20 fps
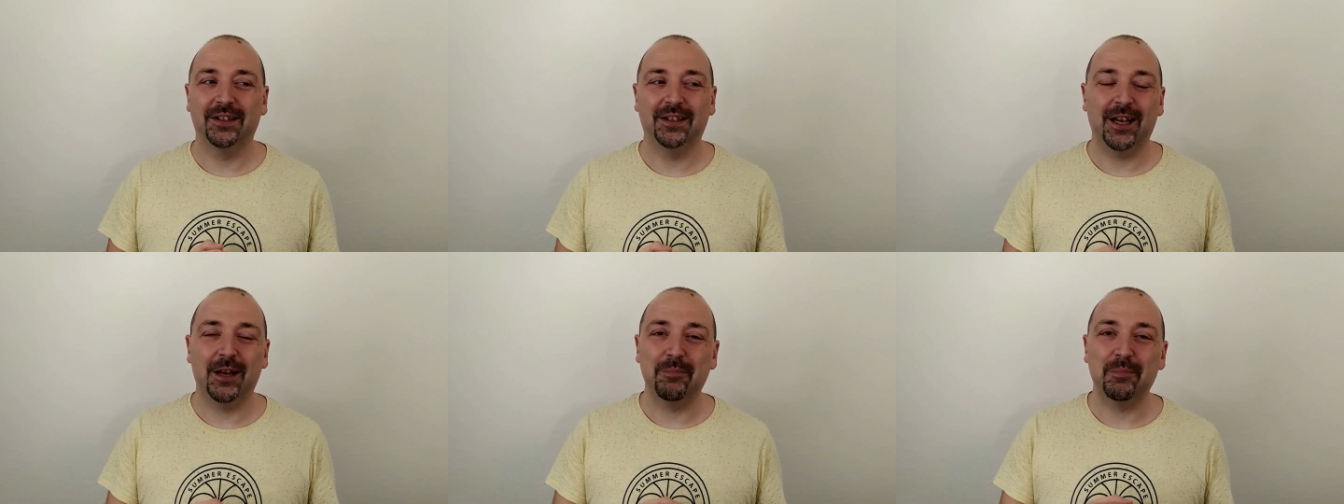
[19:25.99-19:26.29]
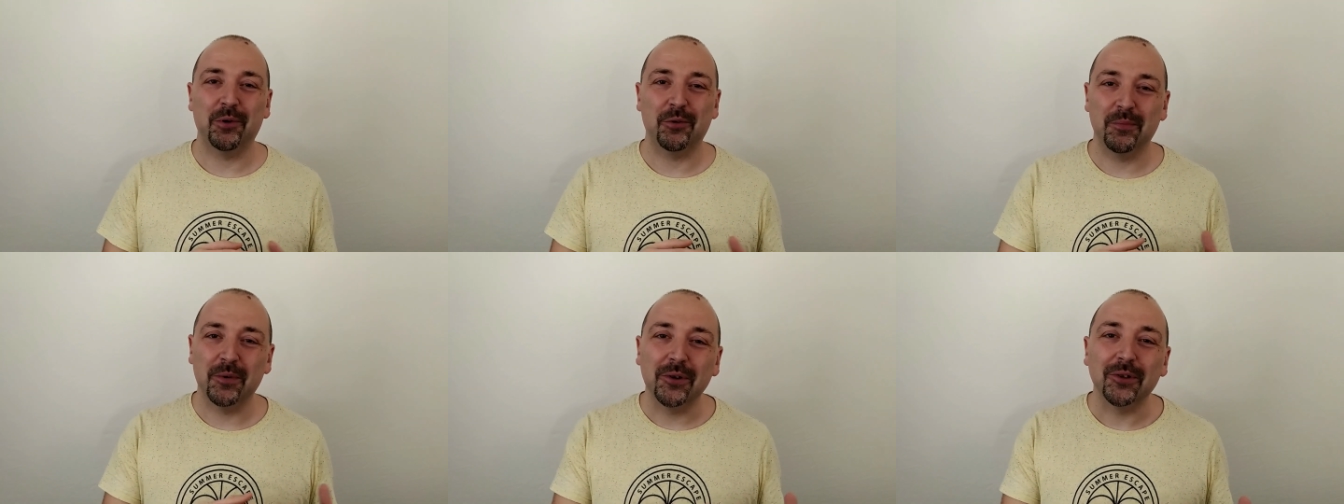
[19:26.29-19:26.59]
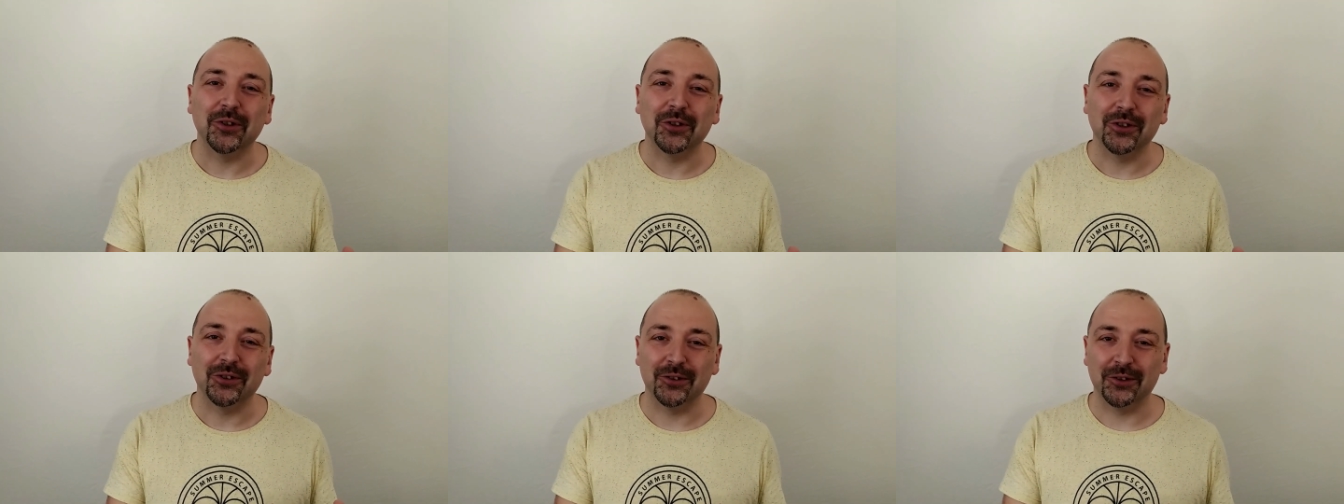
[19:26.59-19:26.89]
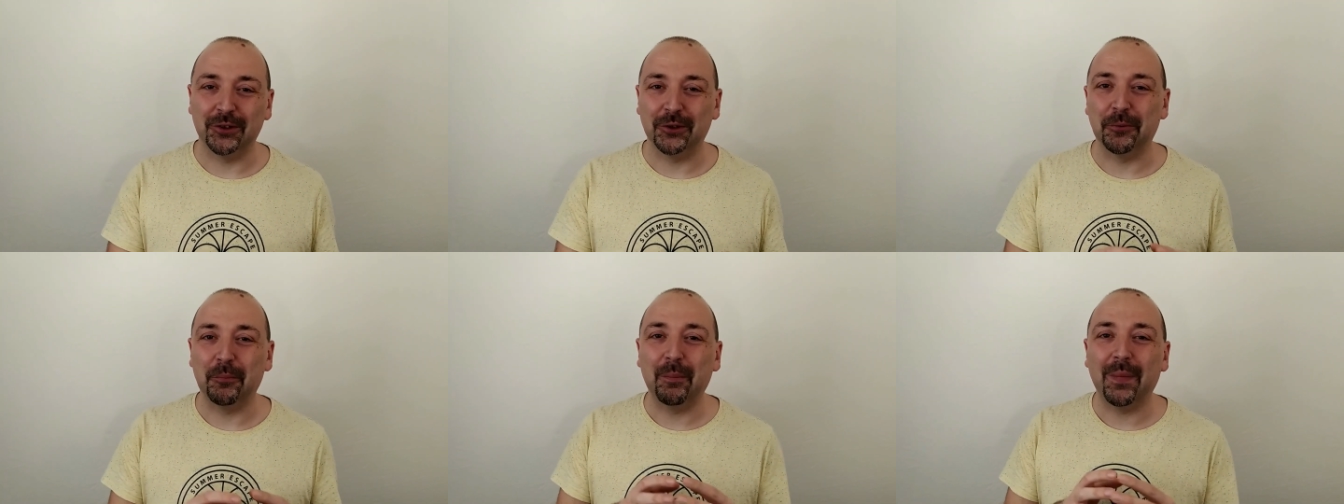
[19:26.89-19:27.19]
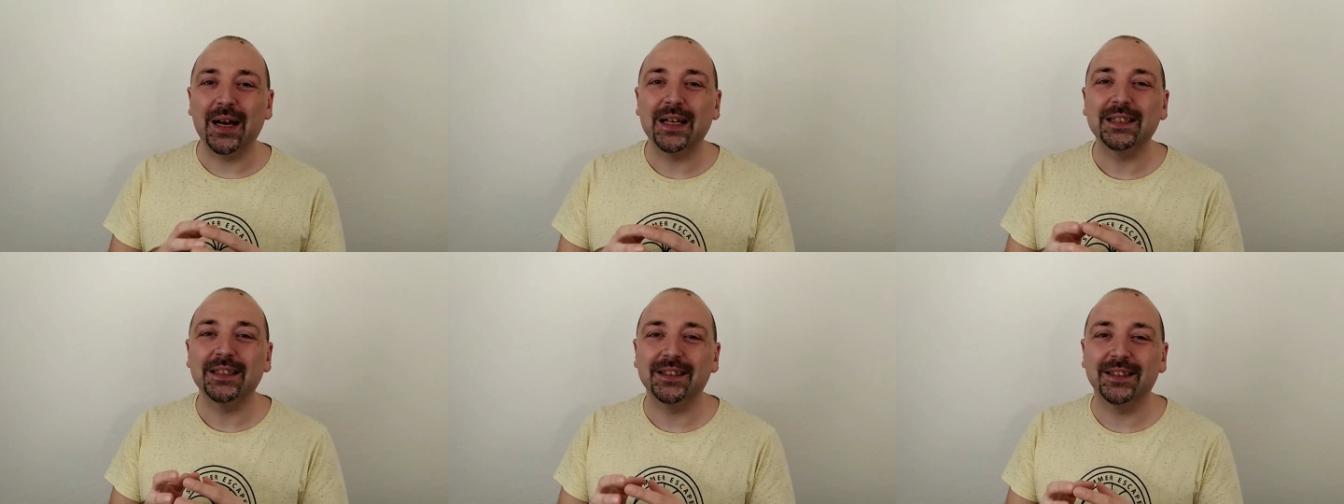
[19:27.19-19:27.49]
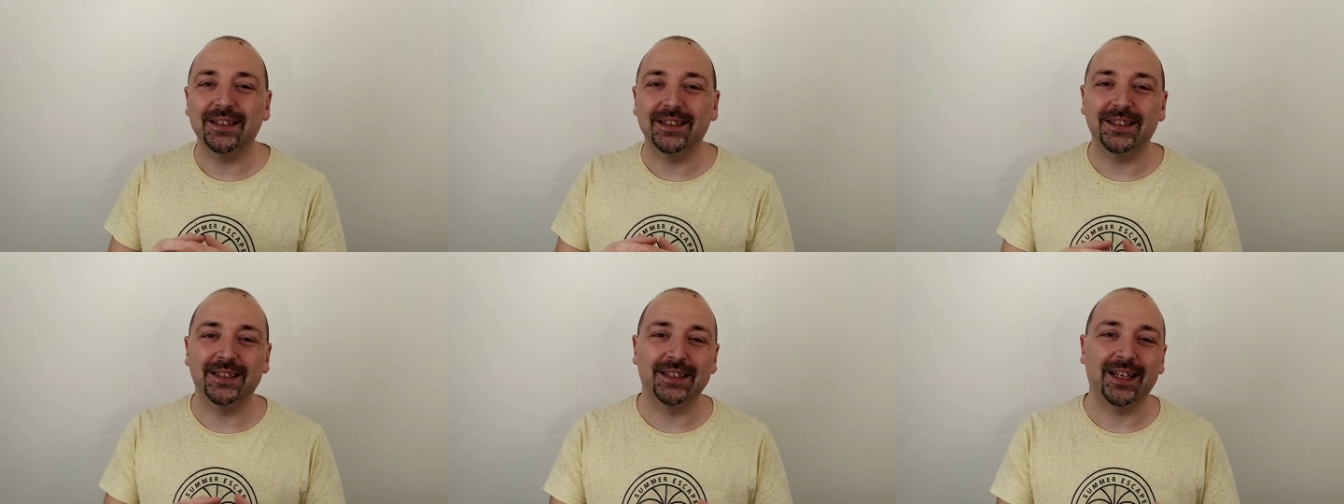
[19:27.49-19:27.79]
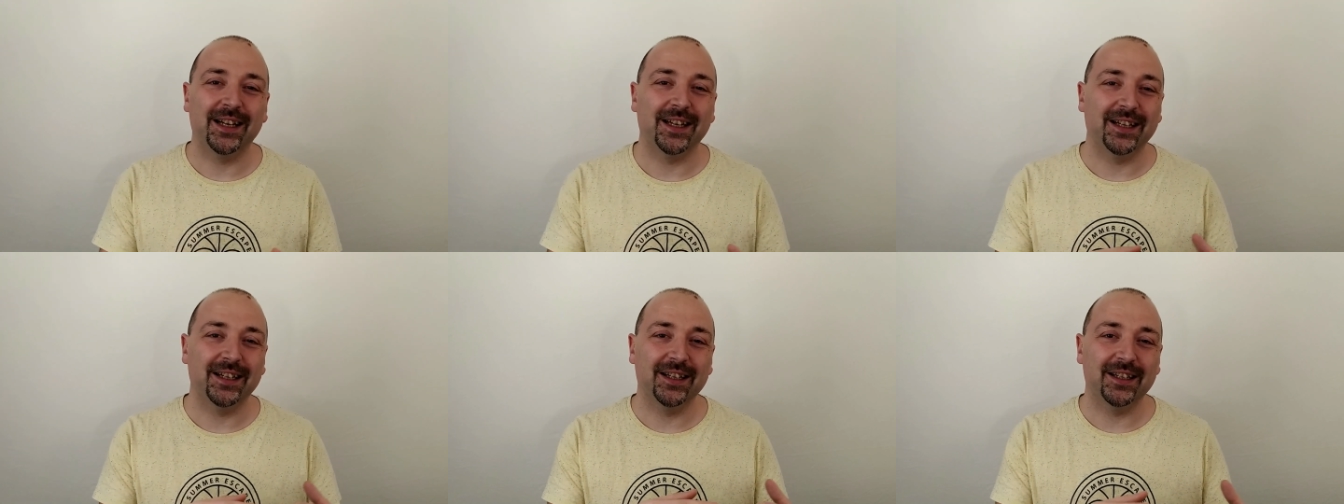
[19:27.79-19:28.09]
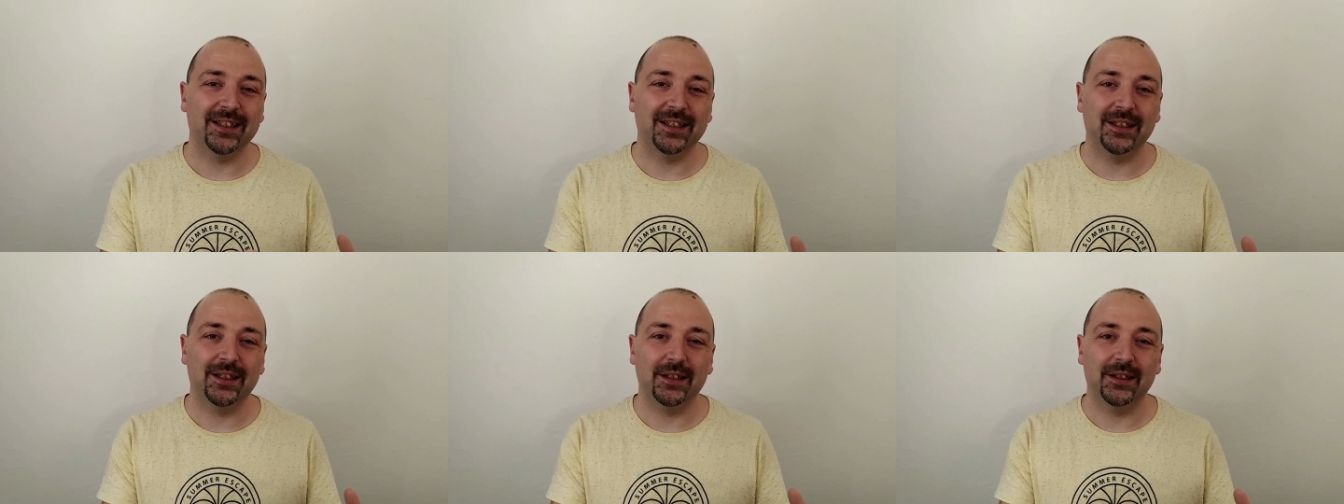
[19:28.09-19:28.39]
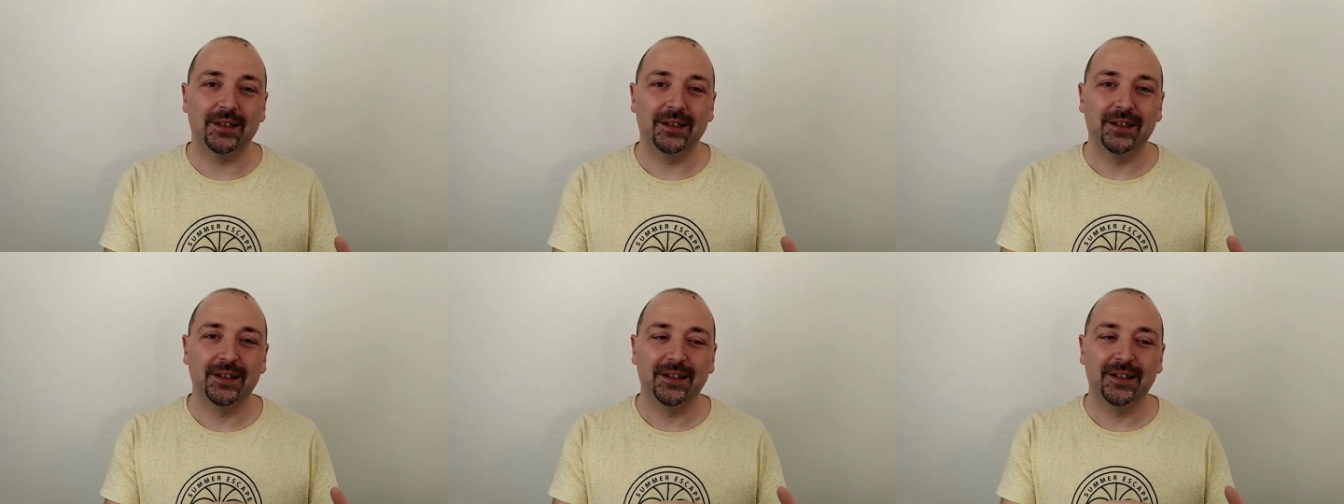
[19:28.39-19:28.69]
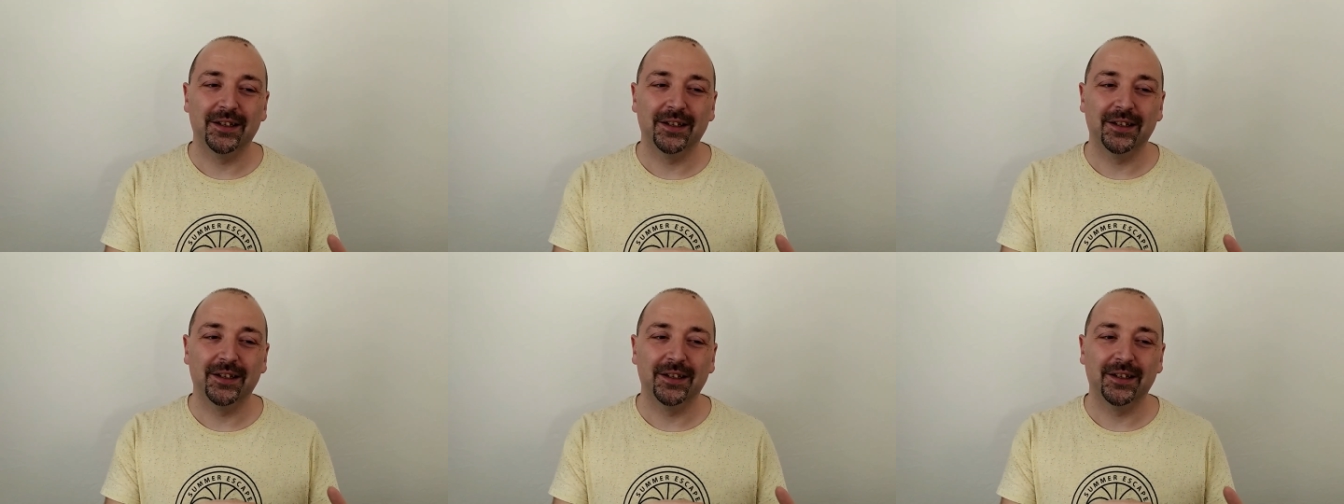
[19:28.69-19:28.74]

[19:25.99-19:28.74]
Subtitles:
a promotion. You must desire a career.